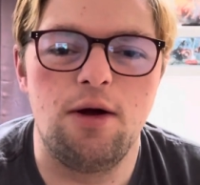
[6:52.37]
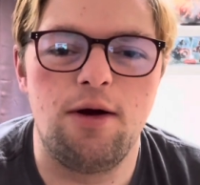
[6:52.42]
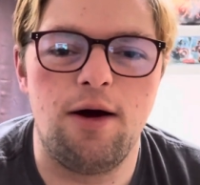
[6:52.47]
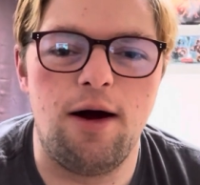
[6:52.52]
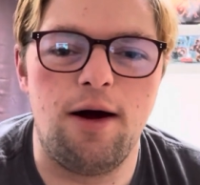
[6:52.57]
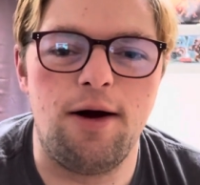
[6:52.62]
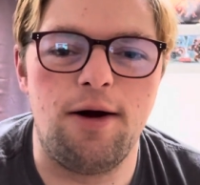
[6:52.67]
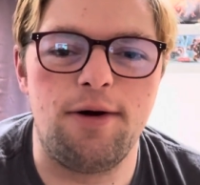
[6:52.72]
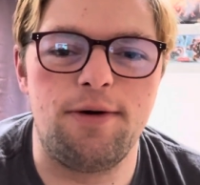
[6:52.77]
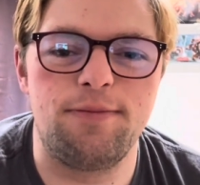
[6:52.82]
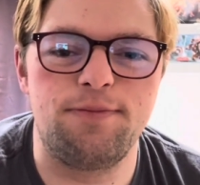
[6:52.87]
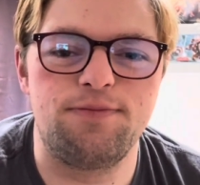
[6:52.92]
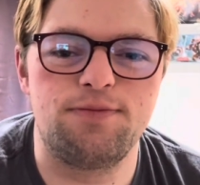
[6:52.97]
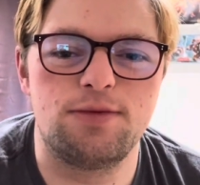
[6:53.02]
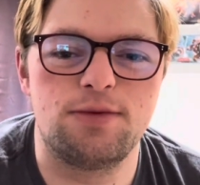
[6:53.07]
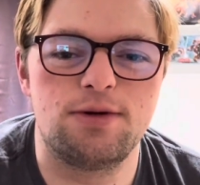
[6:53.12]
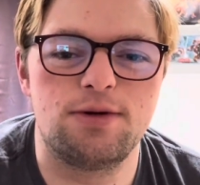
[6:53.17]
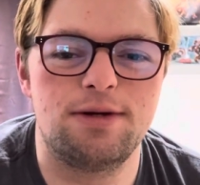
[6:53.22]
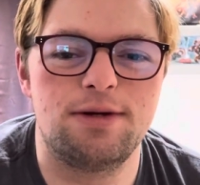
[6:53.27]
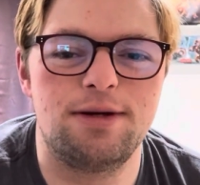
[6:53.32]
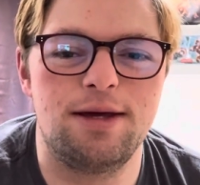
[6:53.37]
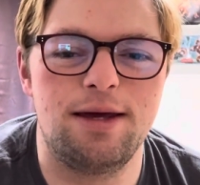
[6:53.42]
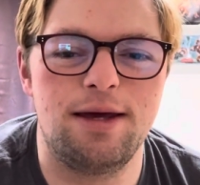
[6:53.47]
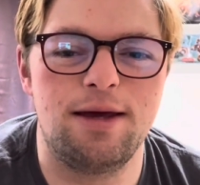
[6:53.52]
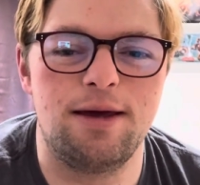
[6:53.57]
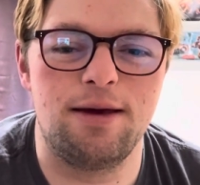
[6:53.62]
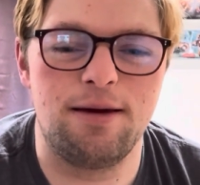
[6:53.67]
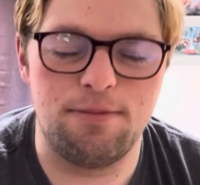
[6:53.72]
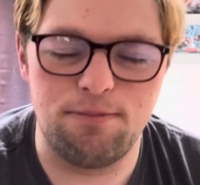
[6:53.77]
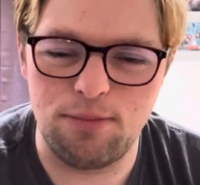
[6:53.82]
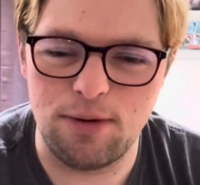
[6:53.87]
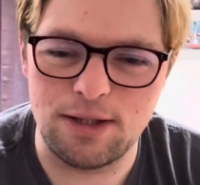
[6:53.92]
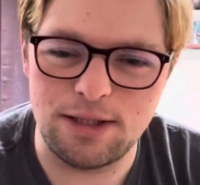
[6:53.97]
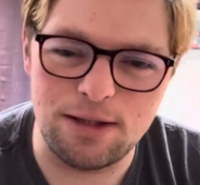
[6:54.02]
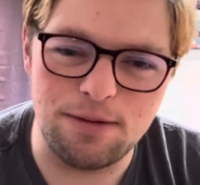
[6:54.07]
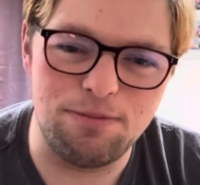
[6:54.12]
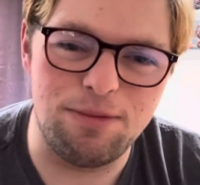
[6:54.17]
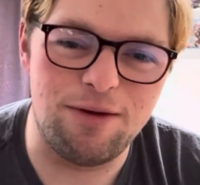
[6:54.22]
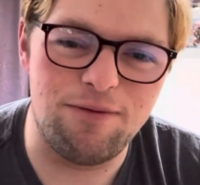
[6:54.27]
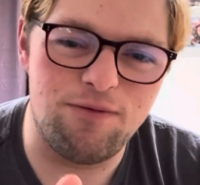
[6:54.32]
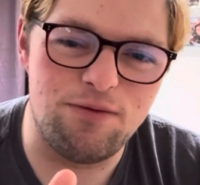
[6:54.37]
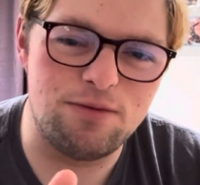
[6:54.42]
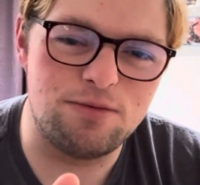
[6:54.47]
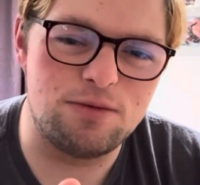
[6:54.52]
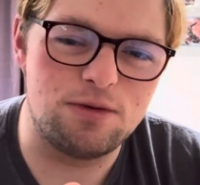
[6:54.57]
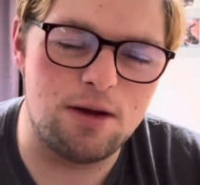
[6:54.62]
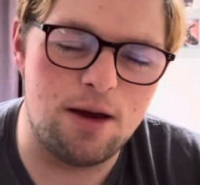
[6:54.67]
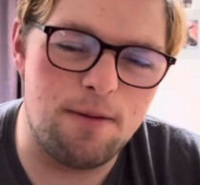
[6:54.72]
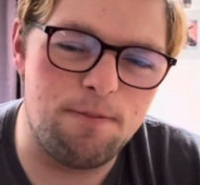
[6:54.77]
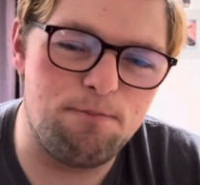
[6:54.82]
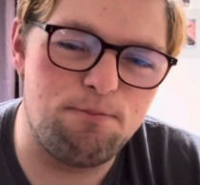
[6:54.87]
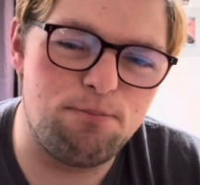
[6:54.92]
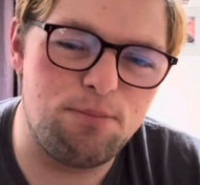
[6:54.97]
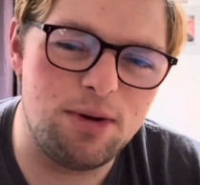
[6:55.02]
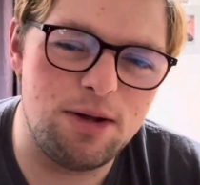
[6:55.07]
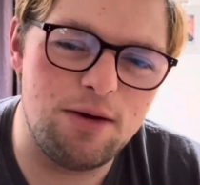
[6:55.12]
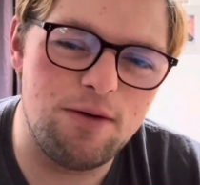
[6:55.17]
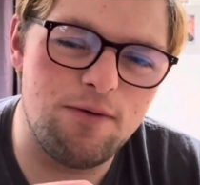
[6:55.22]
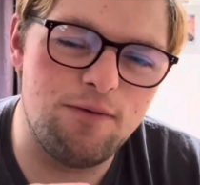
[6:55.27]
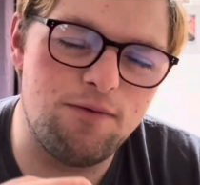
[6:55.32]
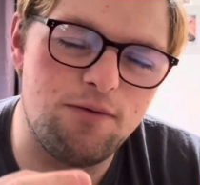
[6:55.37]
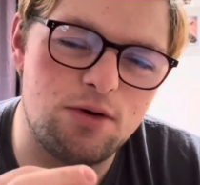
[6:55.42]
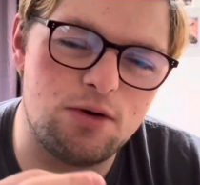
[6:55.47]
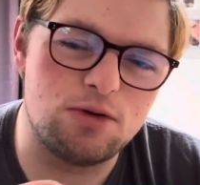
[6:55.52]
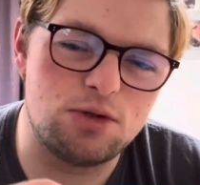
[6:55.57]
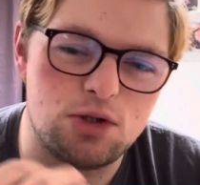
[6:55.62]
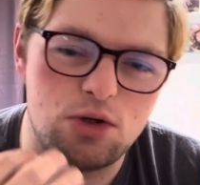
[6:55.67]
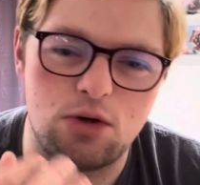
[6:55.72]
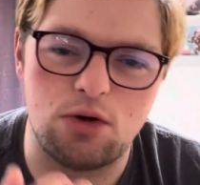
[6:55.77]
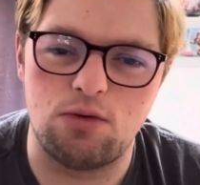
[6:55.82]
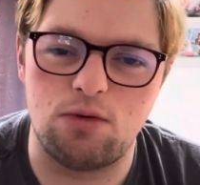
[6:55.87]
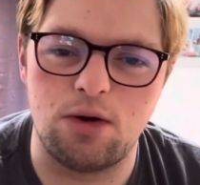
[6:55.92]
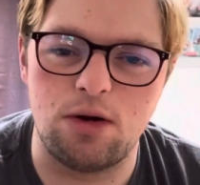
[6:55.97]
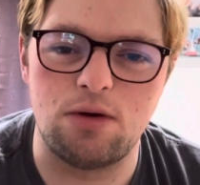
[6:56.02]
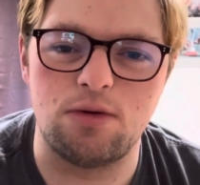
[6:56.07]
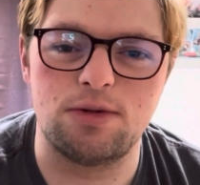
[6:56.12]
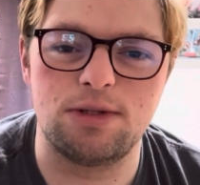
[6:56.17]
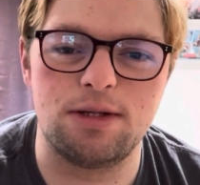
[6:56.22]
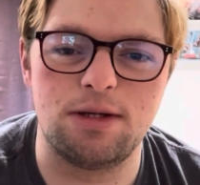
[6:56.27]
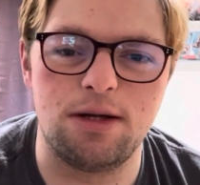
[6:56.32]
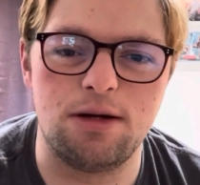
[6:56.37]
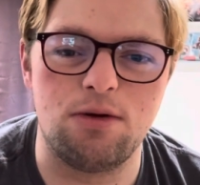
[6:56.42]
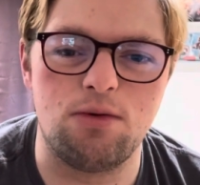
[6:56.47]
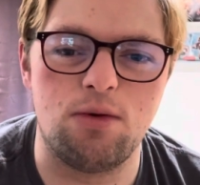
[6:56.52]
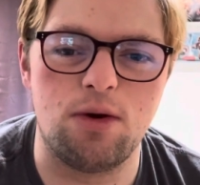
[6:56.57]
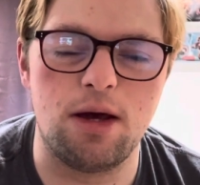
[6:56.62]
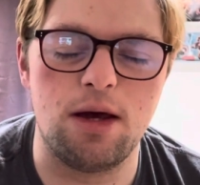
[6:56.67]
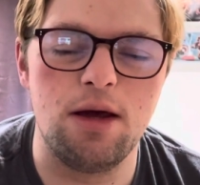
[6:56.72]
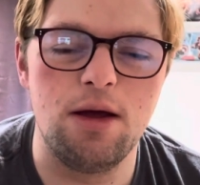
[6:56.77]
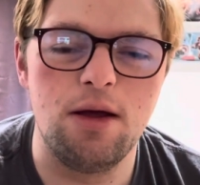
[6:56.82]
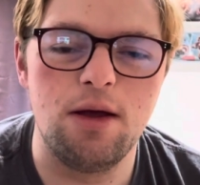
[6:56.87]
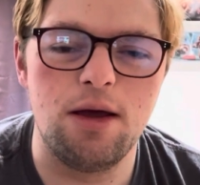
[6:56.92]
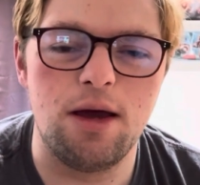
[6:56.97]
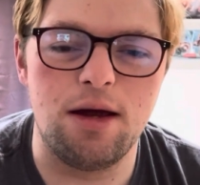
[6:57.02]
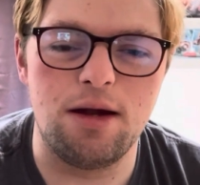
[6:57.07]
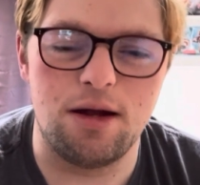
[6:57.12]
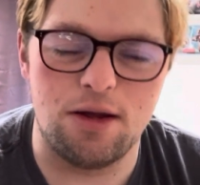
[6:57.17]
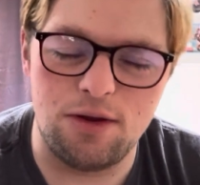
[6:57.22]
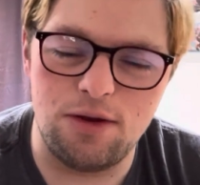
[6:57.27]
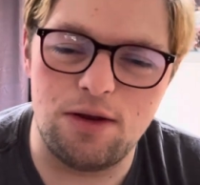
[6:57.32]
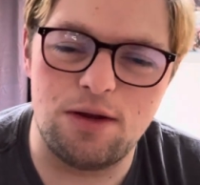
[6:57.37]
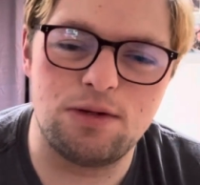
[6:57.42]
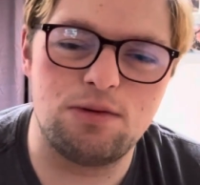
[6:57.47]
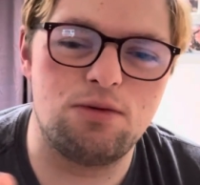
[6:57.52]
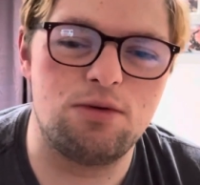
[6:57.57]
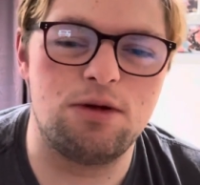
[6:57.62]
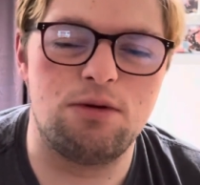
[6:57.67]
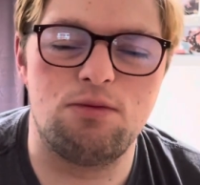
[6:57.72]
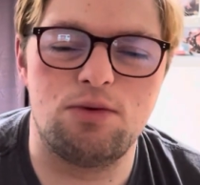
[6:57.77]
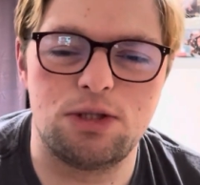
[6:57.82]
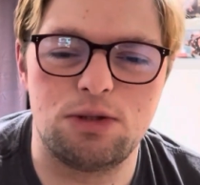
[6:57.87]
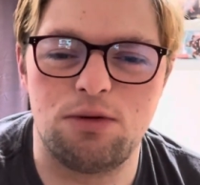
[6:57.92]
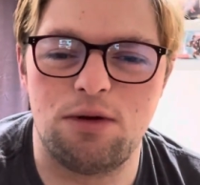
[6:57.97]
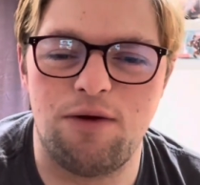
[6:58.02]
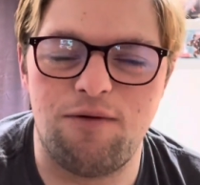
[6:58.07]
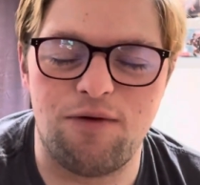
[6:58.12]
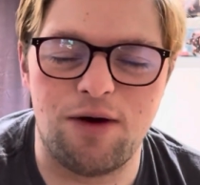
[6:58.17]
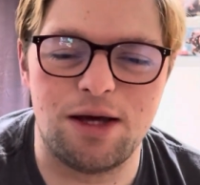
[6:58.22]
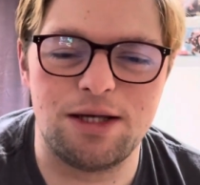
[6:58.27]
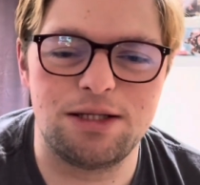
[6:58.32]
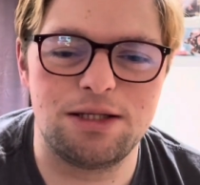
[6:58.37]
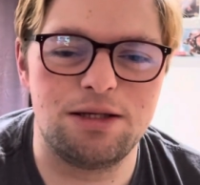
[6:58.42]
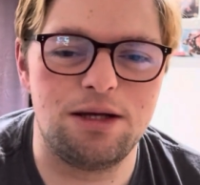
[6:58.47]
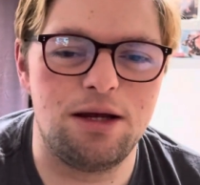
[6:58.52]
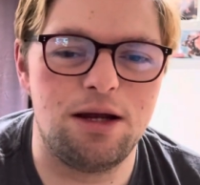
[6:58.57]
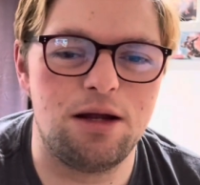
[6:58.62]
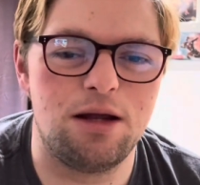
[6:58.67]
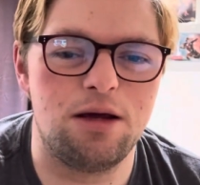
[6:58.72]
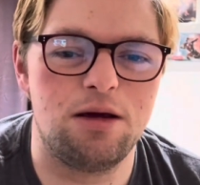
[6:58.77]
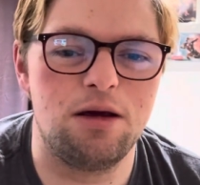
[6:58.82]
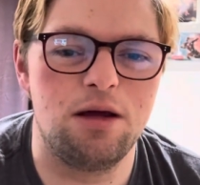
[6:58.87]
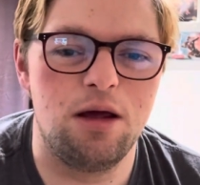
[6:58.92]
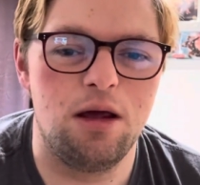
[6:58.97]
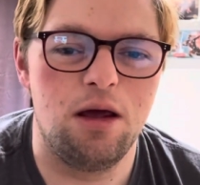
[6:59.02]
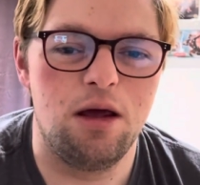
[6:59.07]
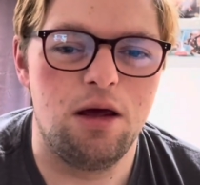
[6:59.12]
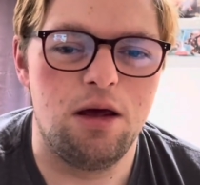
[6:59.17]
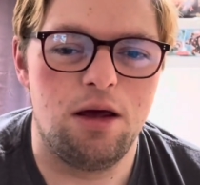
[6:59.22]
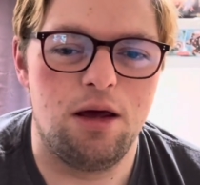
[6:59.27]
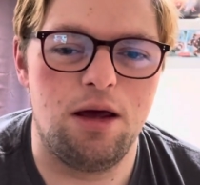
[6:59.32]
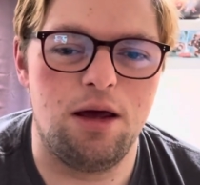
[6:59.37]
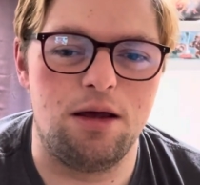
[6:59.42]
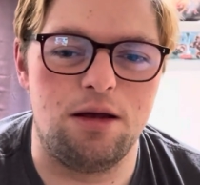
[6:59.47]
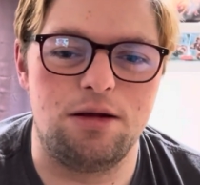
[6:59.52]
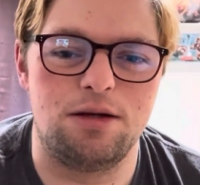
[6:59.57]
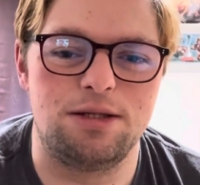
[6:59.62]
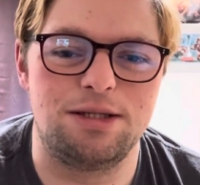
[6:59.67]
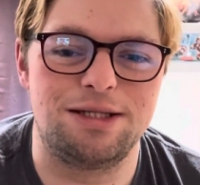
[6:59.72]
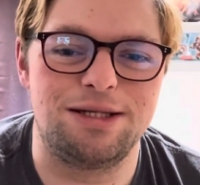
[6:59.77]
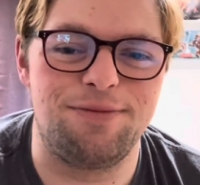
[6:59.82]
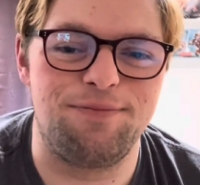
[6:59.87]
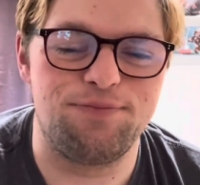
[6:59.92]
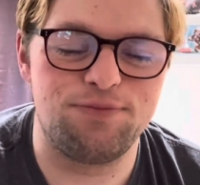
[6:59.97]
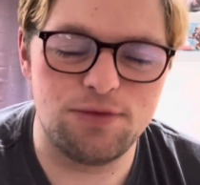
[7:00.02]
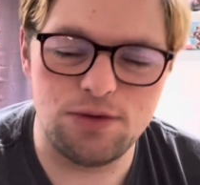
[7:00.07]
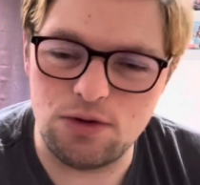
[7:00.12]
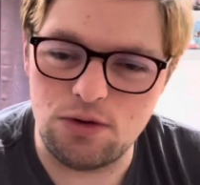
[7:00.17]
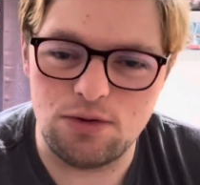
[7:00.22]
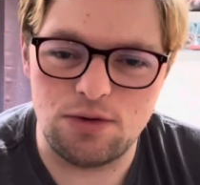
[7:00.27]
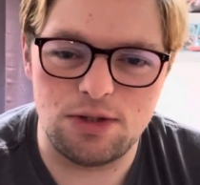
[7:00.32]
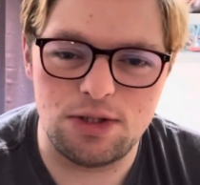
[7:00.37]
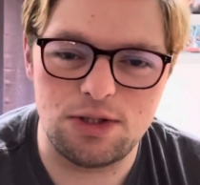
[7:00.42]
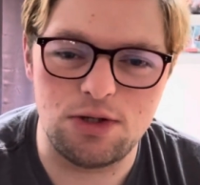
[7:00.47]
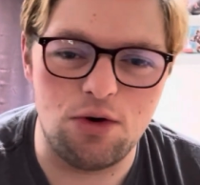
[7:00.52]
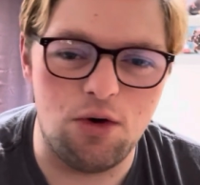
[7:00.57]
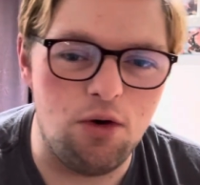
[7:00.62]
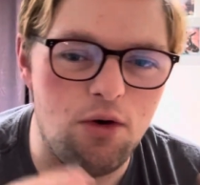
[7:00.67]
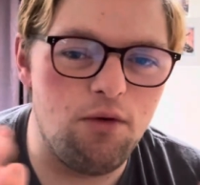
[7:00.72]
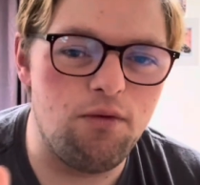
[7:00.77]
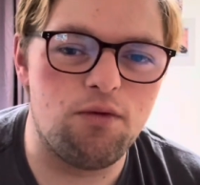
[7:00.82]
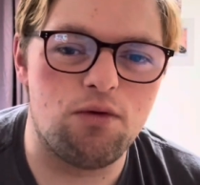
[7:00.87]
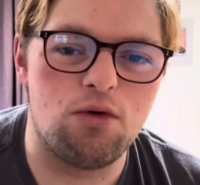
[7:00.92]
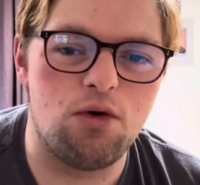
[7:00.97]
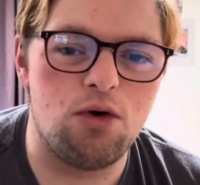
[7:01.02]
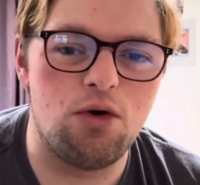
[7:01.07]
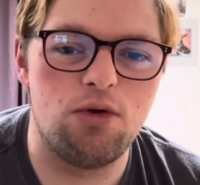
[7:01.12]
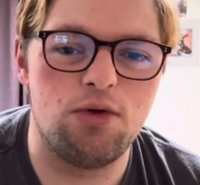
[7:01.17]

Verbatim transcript: Um, uh, but it's a bit of a, a, bit of a turnaround in a way, and I think that's really what's really fascinating, and you know just overall